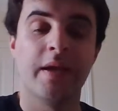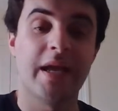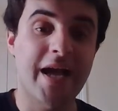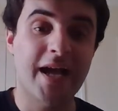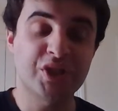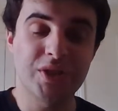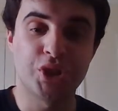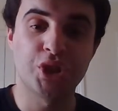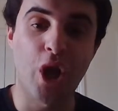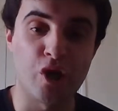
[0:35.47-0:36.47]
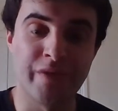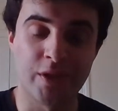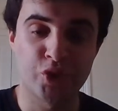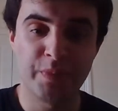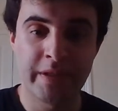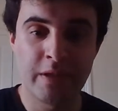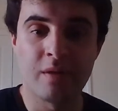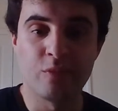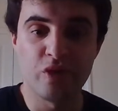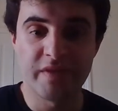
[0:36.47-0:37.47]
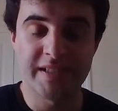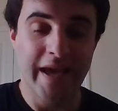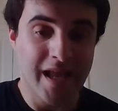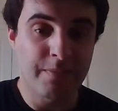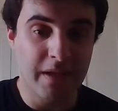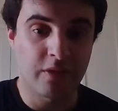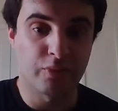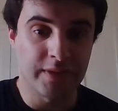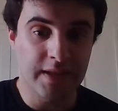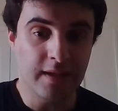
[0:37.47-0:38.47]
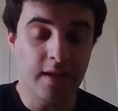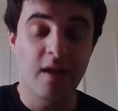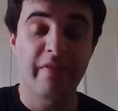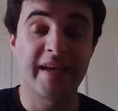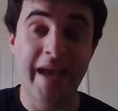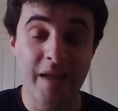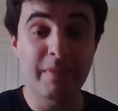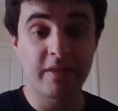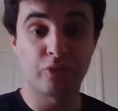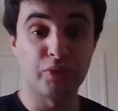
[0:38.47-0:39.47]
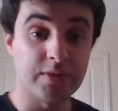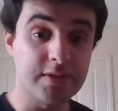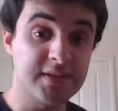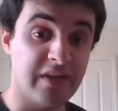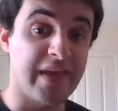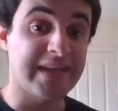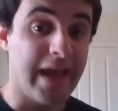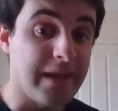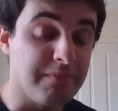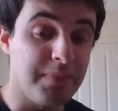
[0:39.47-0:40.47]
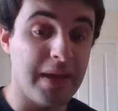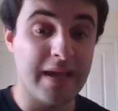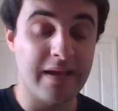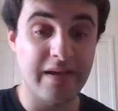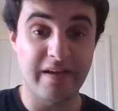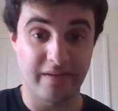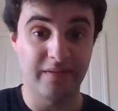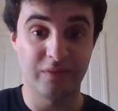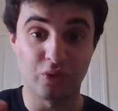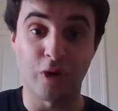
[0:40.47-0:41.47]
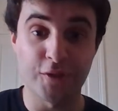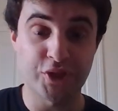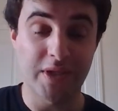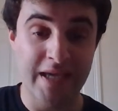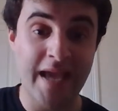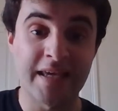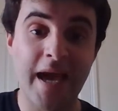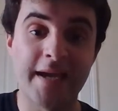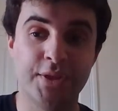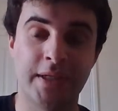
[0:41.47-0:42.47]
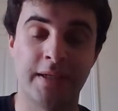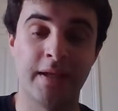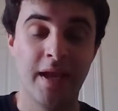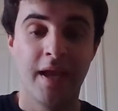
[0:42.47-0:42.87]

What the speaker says: It actually showed that superhero movies can be thrilling, they can be thrillers, and they can be grossly engaging.